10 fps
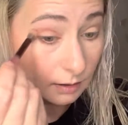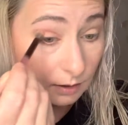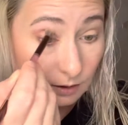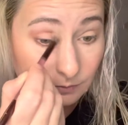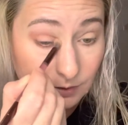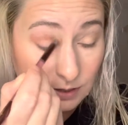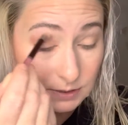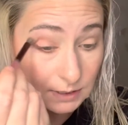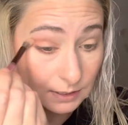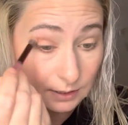And what else
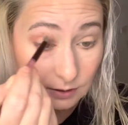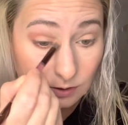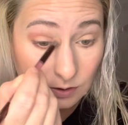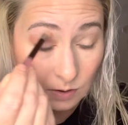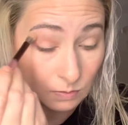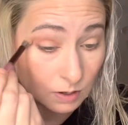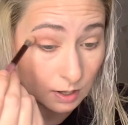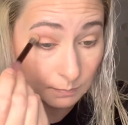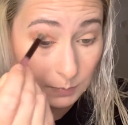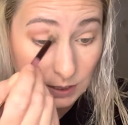did I get her? Oh, uh,
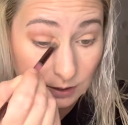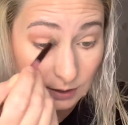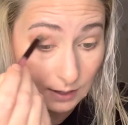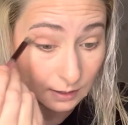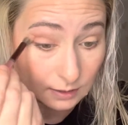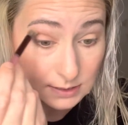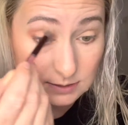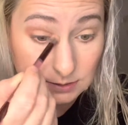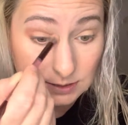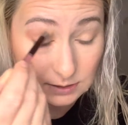Pink has
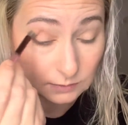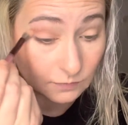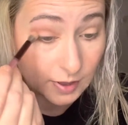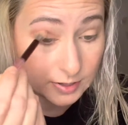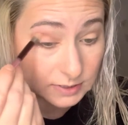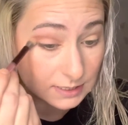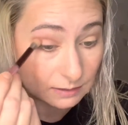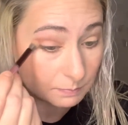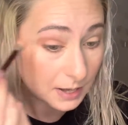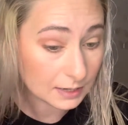these fall
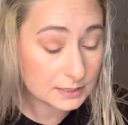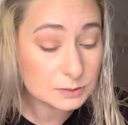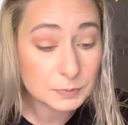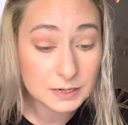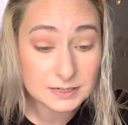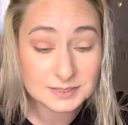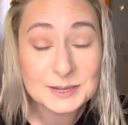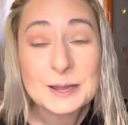scent body sprays,